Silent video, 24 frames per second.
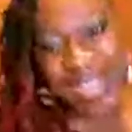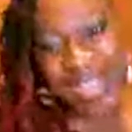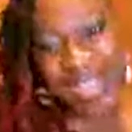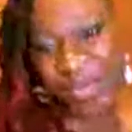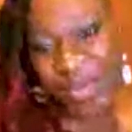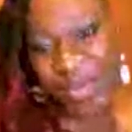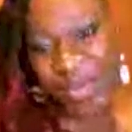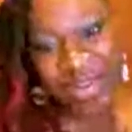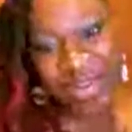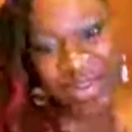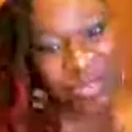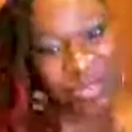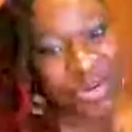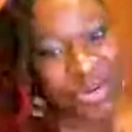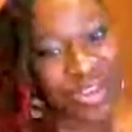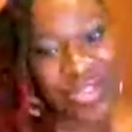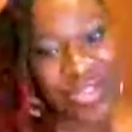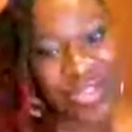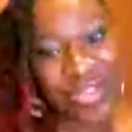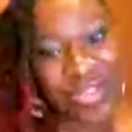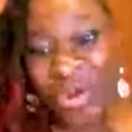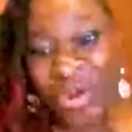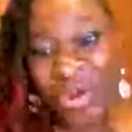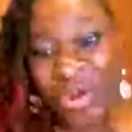away the brick
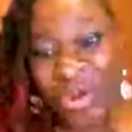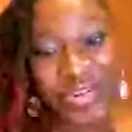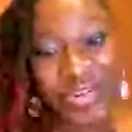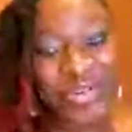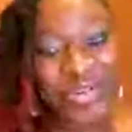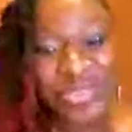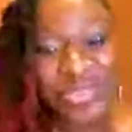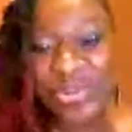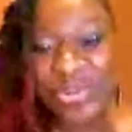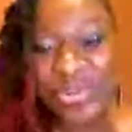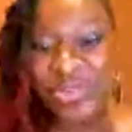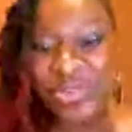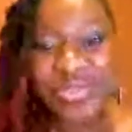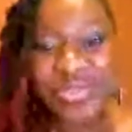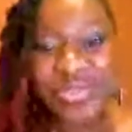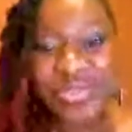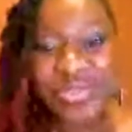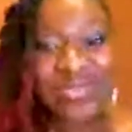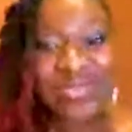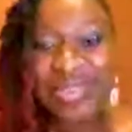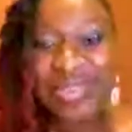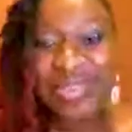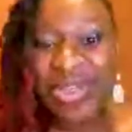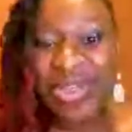and mortar,
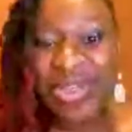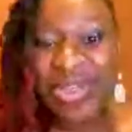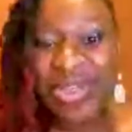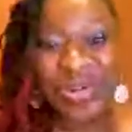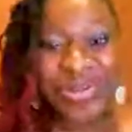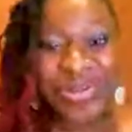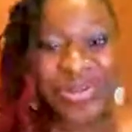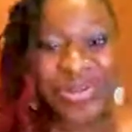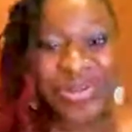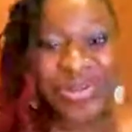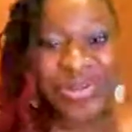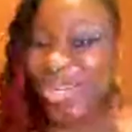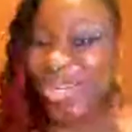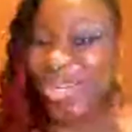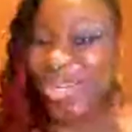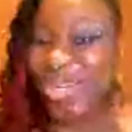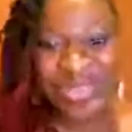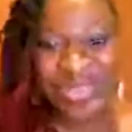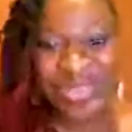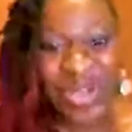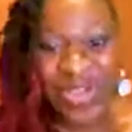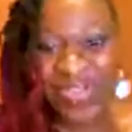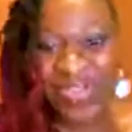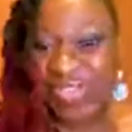those,
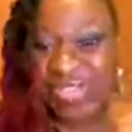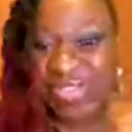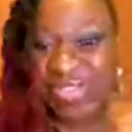doctor's offices.